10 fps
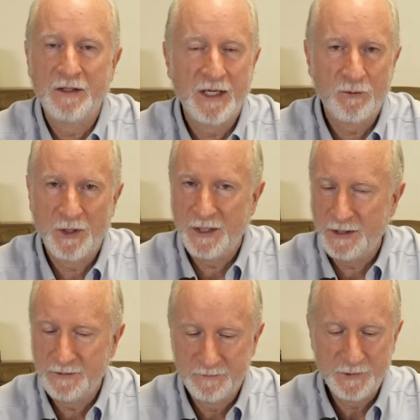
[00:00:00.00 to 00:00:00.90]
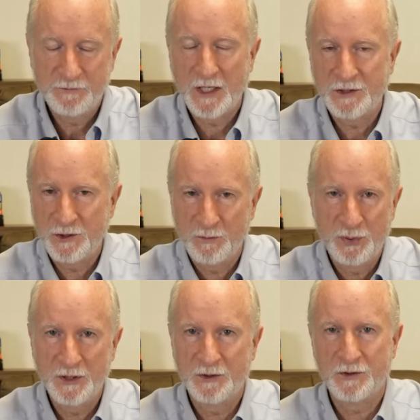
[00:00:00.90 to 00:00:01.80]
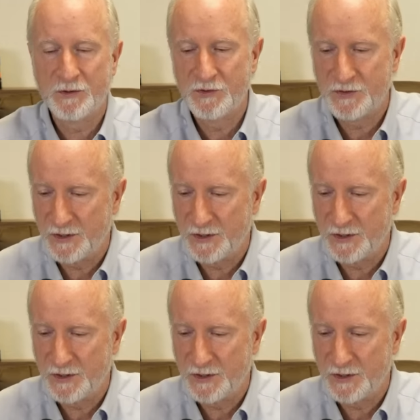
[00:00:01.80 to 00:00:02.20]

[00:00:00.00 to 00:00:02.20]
That way you've got your pills